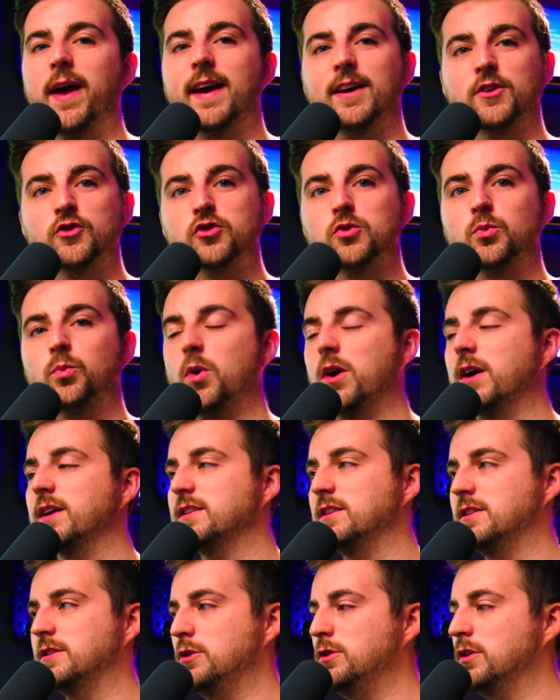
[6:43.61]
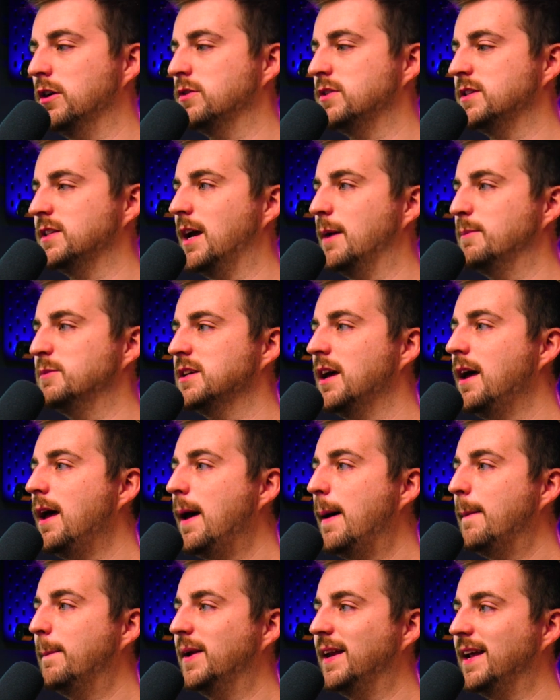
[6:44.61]
extra work to do those steps,
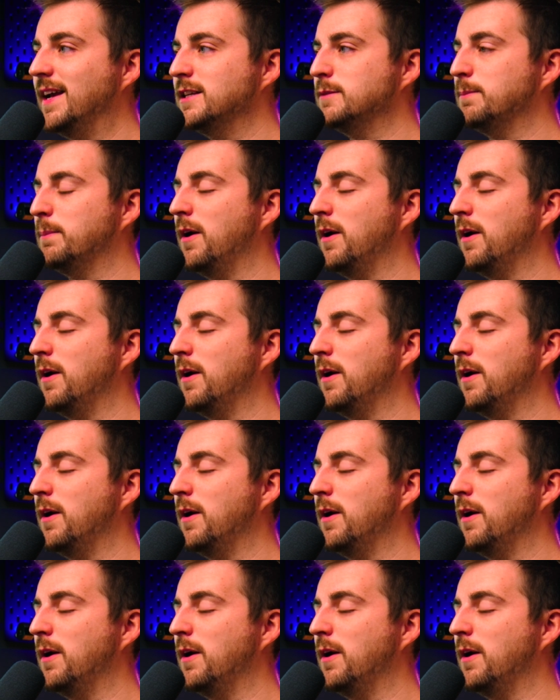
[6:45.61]
but it is